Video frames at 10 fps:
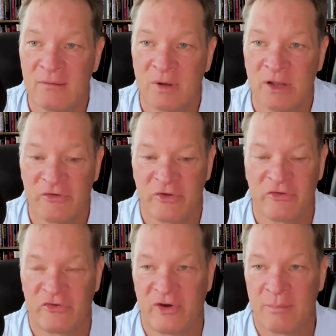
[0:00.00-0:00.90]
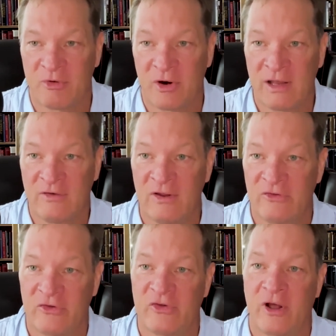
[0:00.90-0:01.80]
because it's chapter 19 is
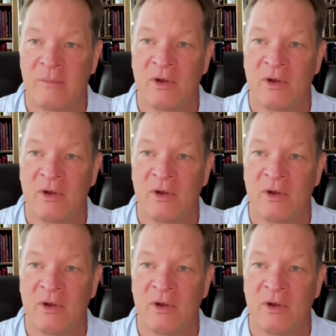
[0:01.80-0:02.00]
the Sodom